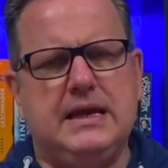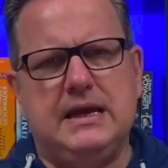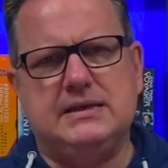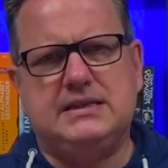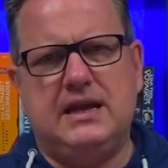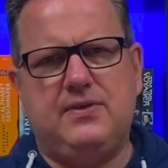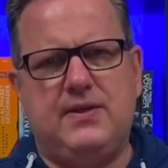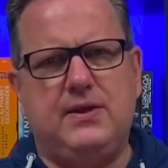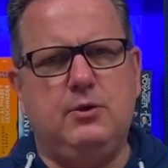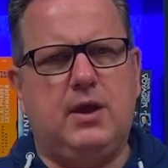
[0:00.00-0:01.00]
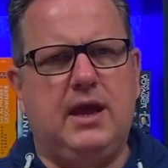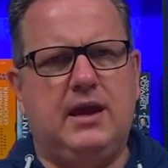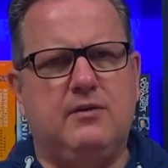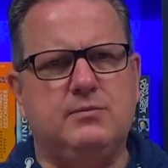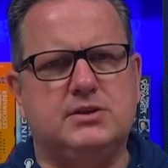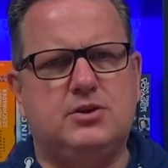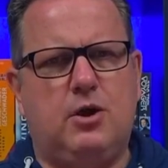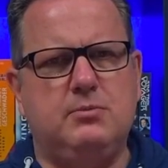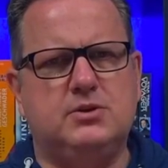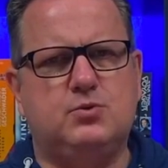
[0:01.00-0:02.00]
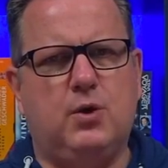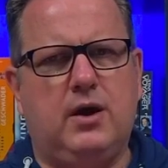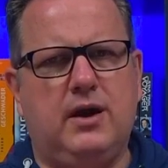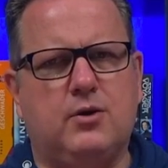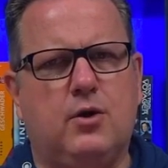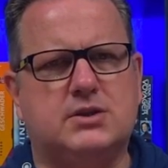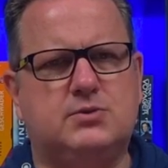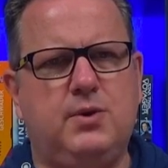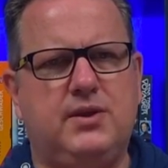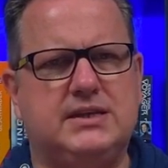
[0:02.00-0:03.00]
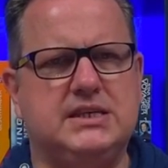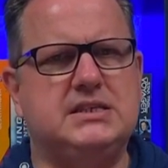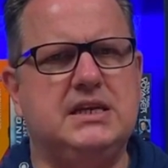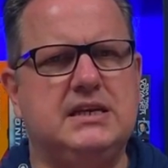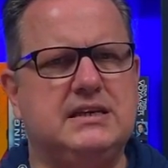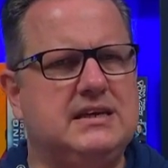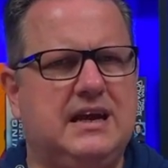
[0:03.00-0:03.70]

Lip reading: has said that the UK government's comments were at odds with existing